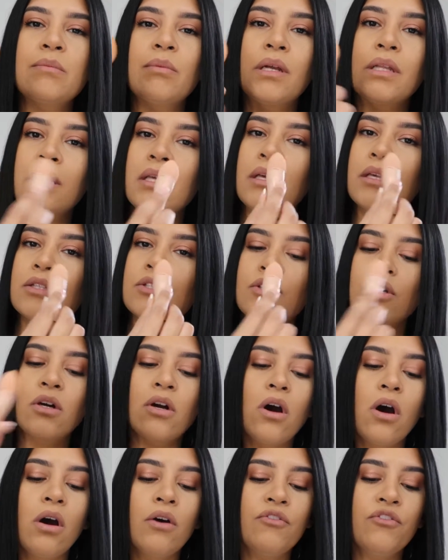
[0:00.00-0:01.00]
but I think it took
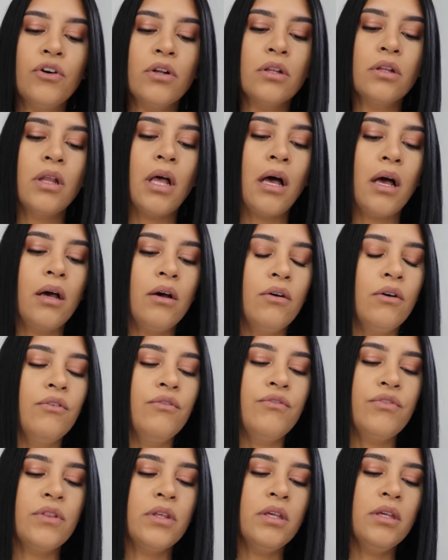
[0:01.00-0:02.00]
off a lot
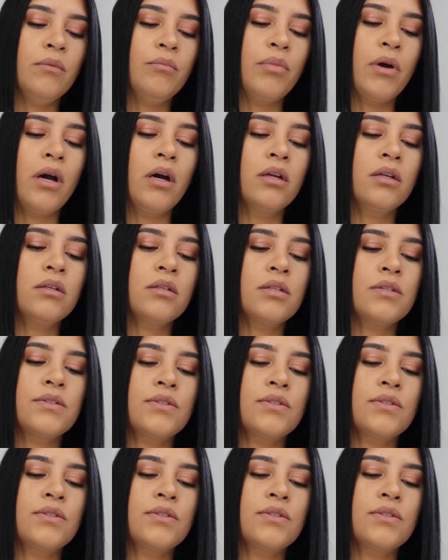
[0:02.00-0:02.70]
of the product.